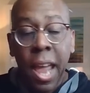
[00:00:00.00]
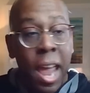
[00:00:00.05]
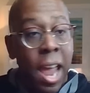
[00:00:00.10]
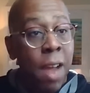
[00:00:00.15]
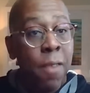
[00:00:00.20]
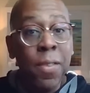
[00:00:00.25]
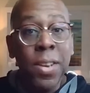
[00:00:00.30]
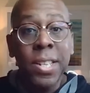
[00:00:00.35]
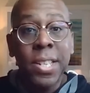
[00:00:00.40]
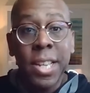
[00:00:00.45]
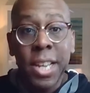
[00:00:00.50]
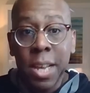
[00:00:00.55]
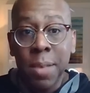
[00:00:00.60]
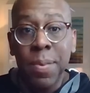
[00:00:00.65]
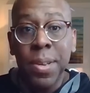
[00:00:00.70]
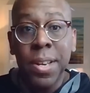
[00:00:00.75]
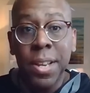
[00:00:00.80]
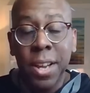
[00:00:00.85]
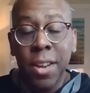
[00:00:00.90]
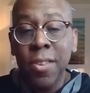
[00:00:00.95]
Every team
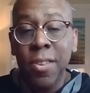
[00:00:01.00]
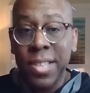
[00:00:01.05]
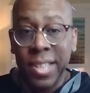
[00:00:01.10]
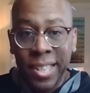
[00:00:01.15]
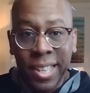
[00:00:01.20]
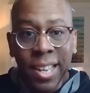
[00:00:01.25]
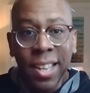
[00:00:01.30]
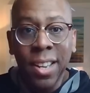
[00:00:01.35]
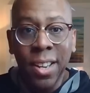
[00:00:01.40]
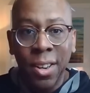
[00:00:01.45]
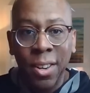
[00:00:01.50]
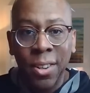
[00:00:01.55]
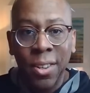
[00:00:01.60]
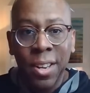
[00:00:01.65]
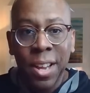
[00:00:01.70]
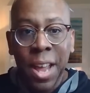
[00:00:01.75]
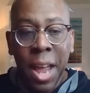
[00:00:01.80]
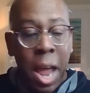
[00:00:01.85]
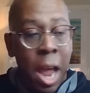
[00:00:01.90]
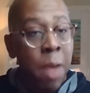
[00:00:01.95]
in here is a killer.
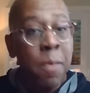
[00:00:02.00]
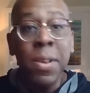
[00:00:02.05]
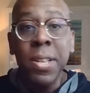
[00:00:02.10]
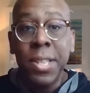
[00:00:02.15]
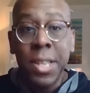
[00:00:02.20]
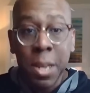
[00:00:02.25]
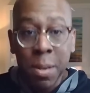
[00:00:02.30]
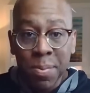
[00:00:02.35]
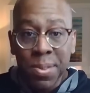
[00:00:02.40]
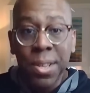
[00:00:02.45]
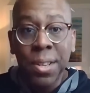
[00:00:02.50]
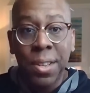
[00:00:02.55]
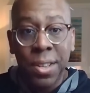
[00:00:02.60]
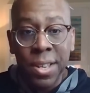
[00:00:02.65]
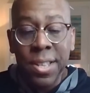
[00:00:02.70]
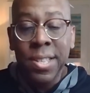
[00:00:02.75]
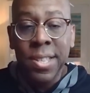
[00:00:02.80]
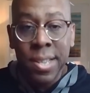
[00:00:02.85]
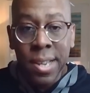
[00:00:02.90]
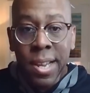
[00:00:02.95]
Every team's a
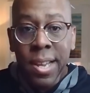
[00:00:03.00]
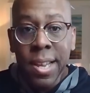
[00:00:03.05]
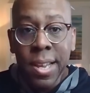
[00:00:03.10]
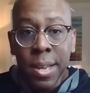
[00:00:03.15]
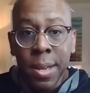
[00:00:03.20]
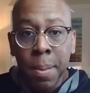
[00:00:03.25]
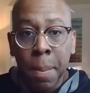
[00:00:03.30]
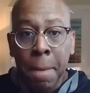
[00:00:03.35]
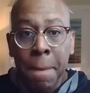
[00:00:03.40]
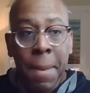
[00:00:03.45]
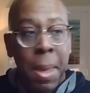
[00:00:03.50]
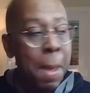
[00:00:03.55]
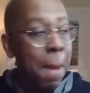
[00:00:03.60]
good team.